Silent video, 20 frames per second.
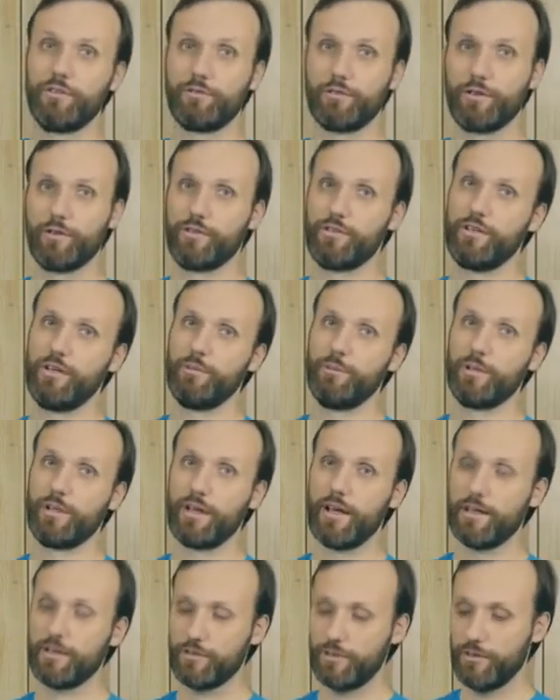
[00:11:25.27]
first time. And
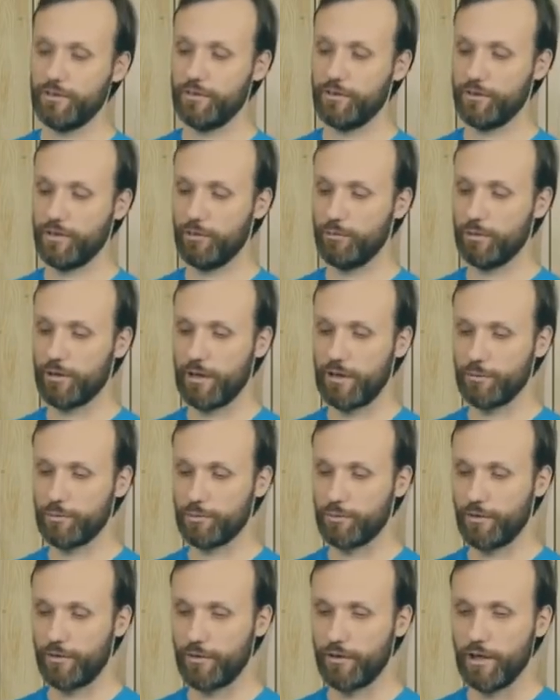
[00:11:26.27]
actually, this gimbal comes with